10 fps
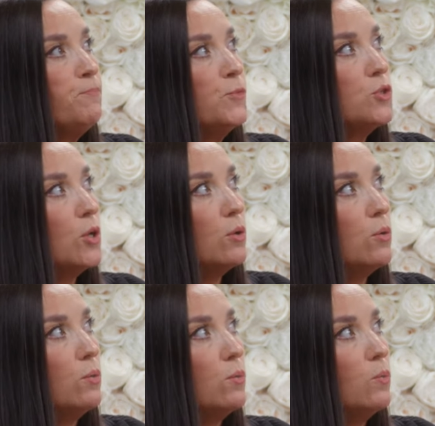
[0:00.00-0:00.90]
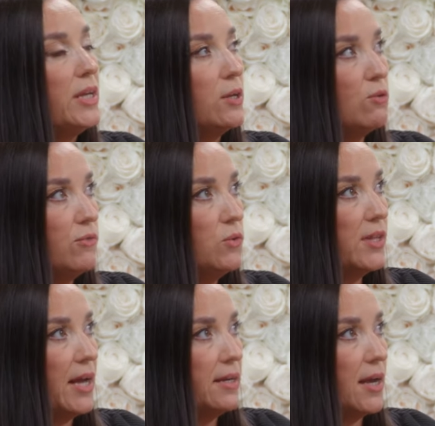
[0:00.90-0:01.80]
So we interviewed
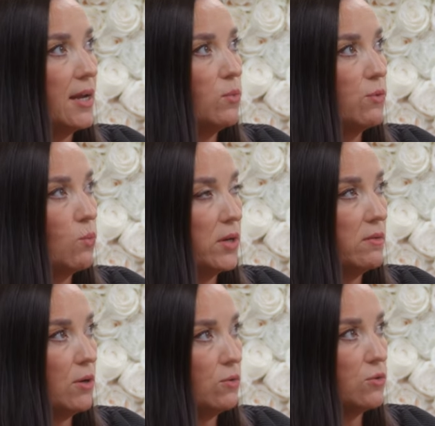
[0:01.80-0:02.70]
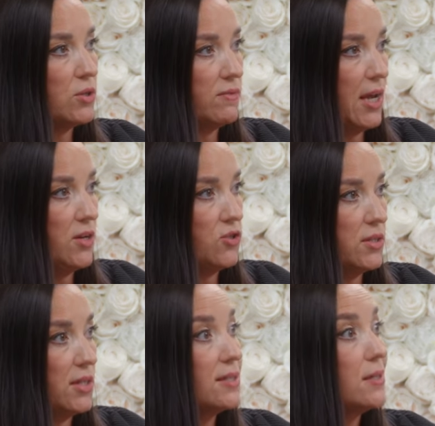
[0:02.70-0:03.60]
that night with one of the owners of the
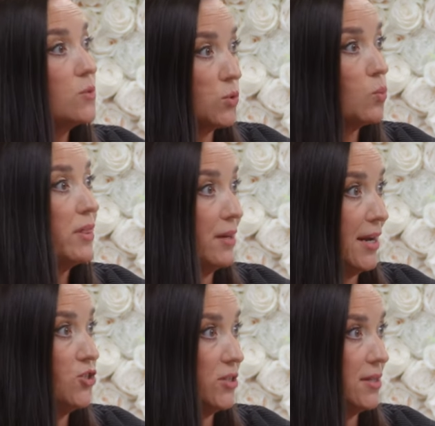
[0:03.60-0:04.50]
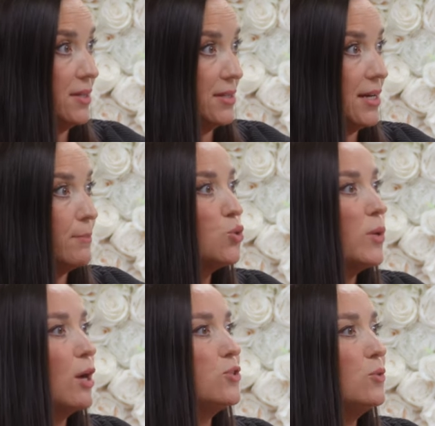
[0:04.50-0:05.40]
agency because this was with an agency this time. So
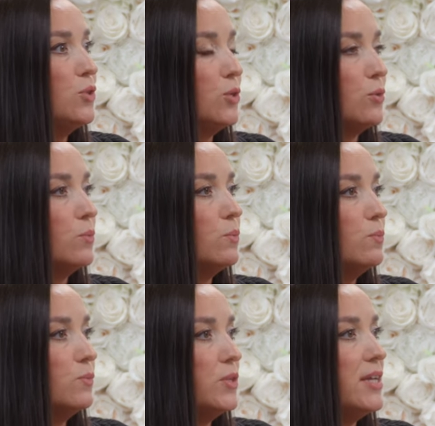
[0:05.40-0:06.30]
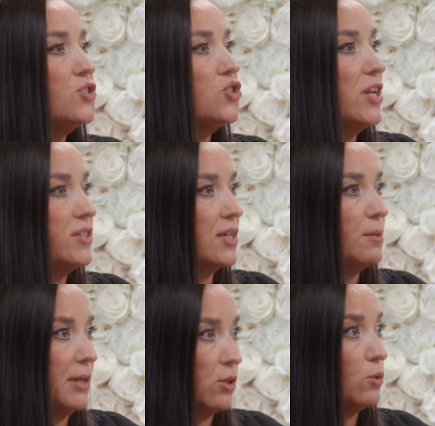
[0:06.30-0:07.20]
we also knew it's it's going
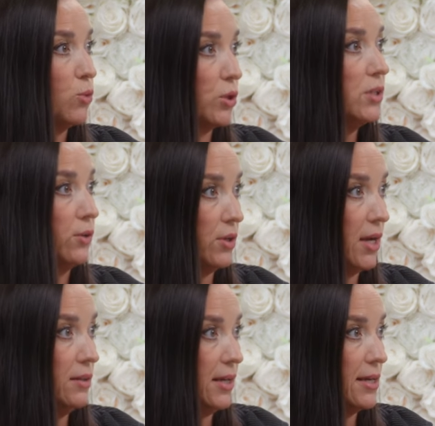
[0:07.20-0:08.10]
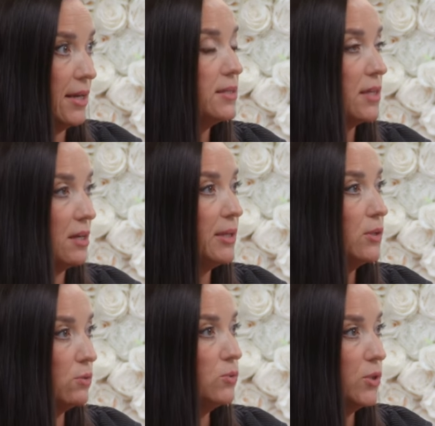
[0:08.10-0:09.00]
to be a little more clear cut. Like mm -hmm. it's going to be a
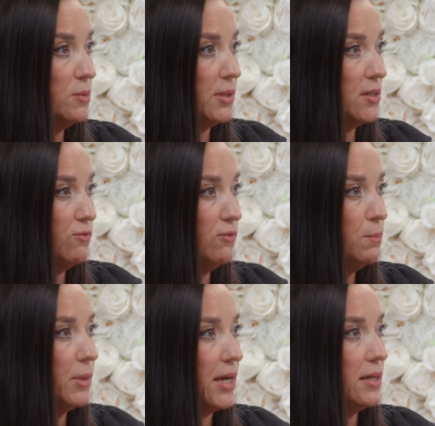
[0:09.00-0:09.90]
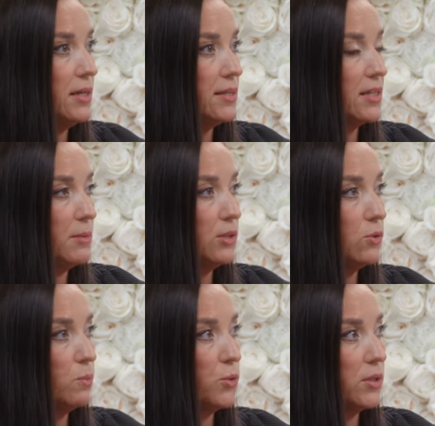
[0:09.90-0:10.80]
little more expensive, but it's going to be a
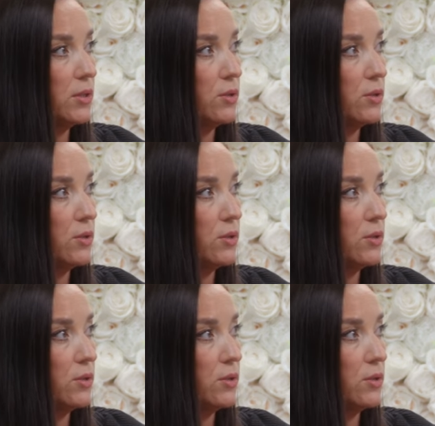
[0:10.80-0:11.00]
little more clear